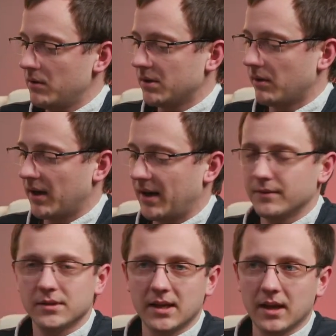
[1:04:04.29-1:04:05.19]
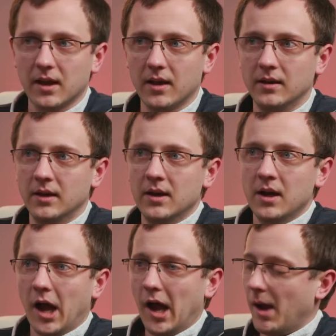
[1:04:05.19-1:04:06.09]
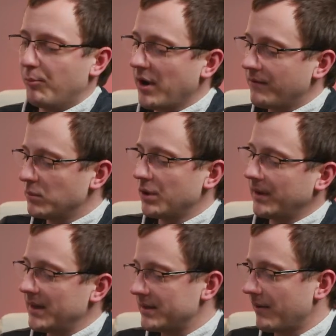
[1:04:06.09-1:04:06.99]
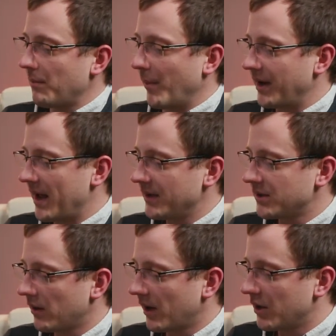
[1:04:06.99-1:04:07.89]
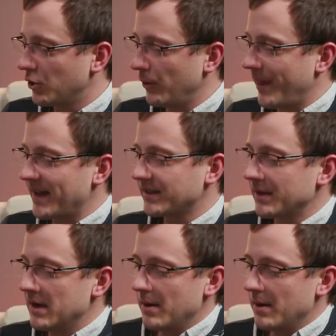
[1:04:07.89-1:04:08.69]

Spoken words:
So I'm going to have to take a break from doing these every Monday so that I can do that.